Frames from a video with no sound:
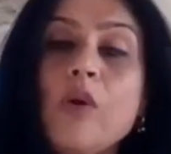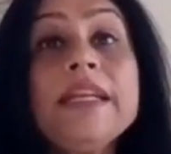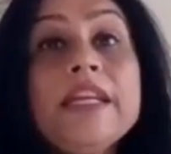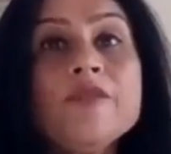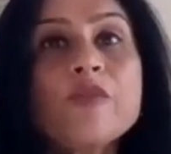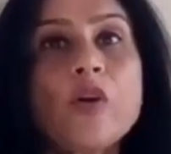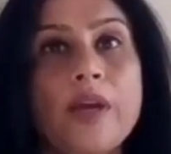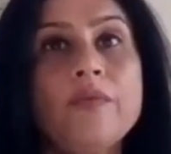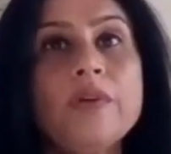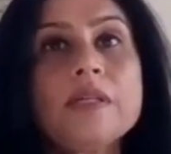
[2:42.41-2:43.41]
need for
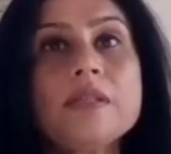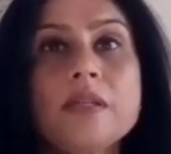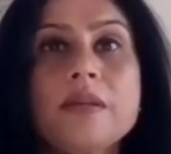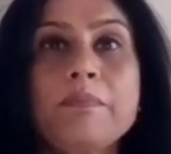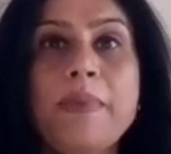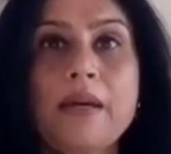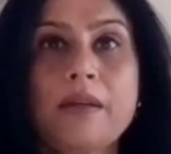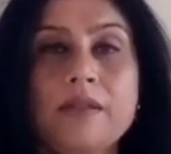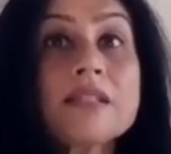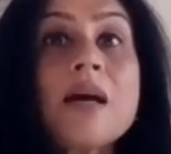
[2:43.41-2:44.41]
evidence and impact
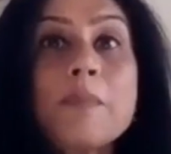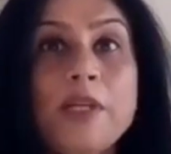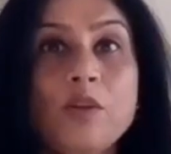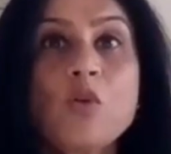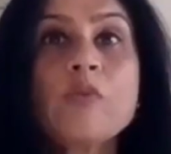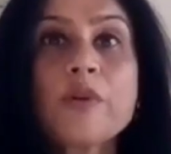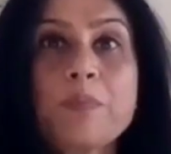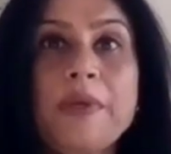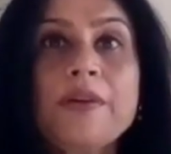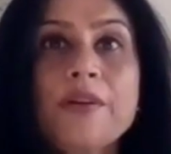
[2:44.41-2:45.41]
has come in over
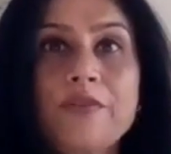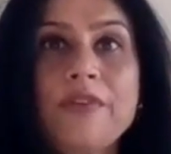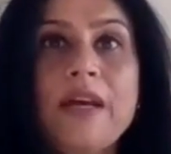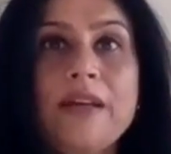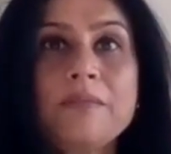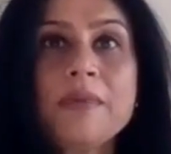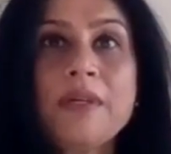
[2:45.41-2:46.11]
a period of time